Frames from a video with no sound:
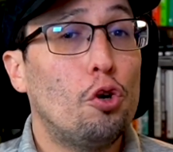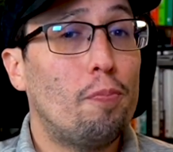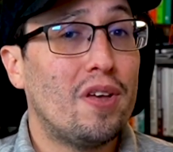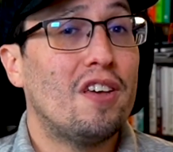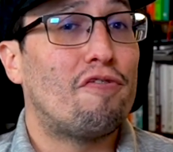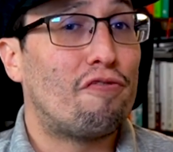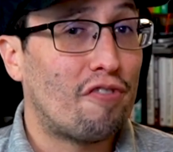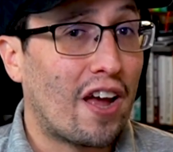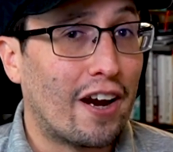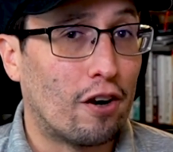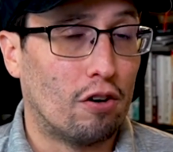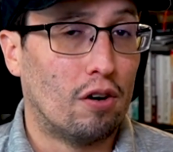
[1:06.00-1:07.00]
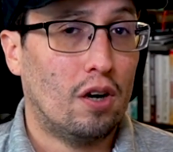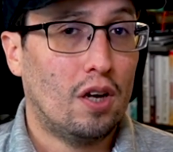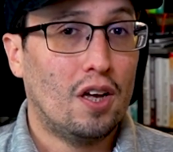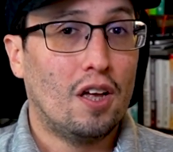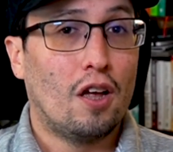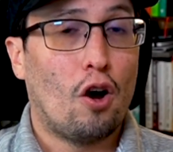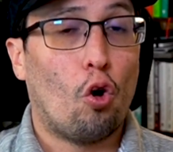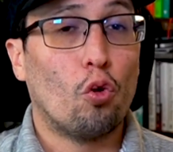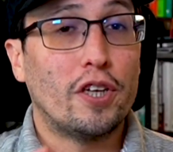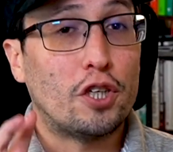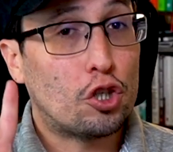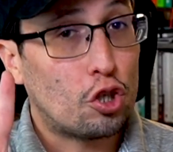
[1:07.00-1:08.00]
be fair,
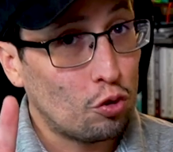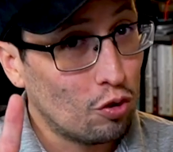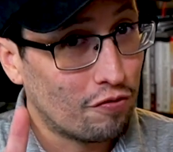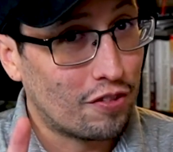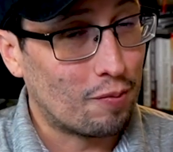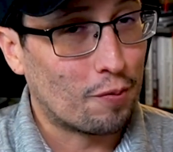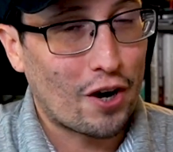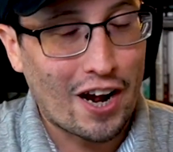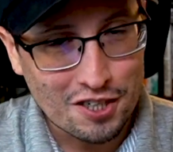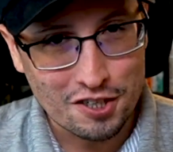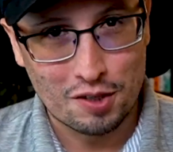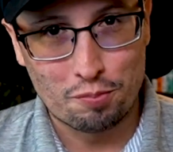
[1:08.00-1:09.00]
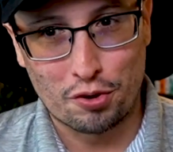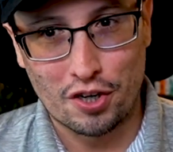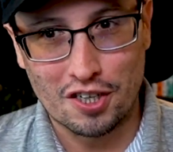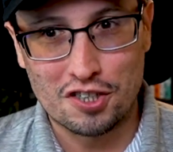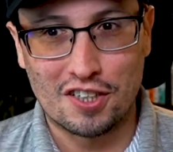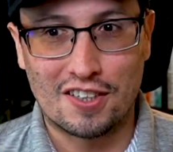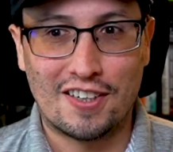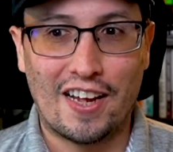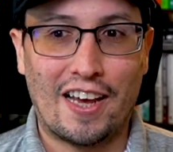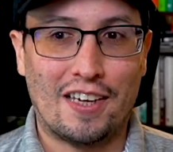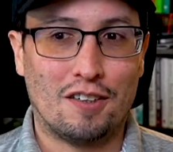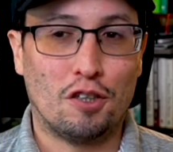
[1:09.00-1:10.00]
only two of them are actually in production today.